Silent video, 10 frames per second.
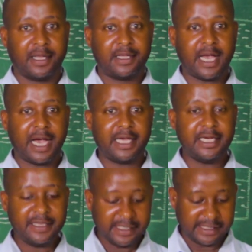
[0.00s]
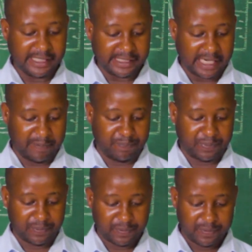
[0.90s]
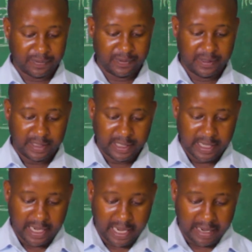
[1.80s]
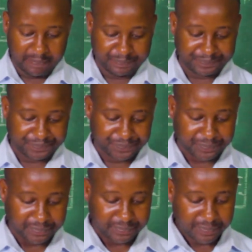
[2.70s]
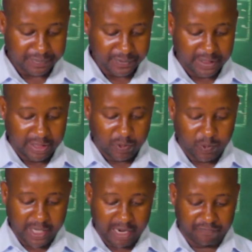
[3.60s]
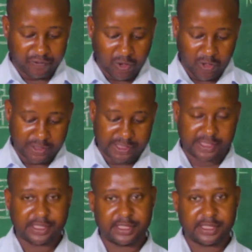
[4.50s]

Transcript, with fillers: Yeah, in this setup, um, we have got